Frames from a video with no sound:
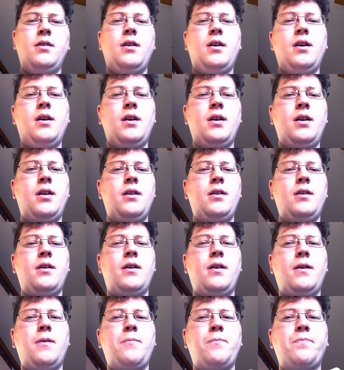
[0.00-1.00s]
and
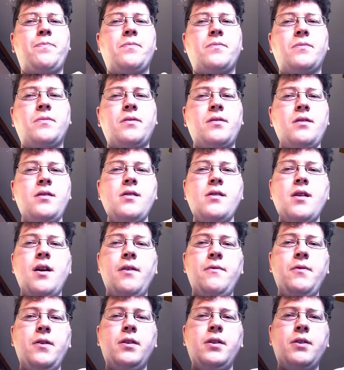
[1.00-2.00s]
I
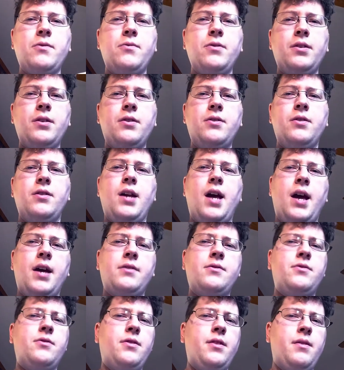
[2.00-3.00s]
felt like I really couldn't
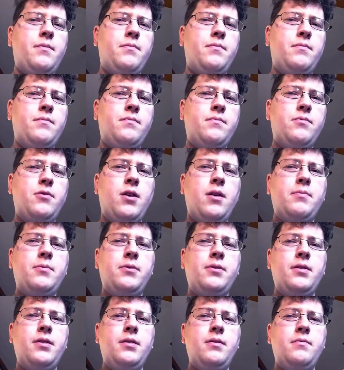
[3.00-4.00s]
answer them
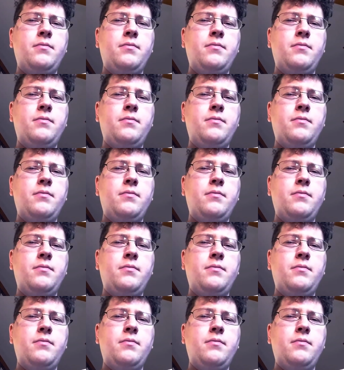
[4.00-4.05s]
properly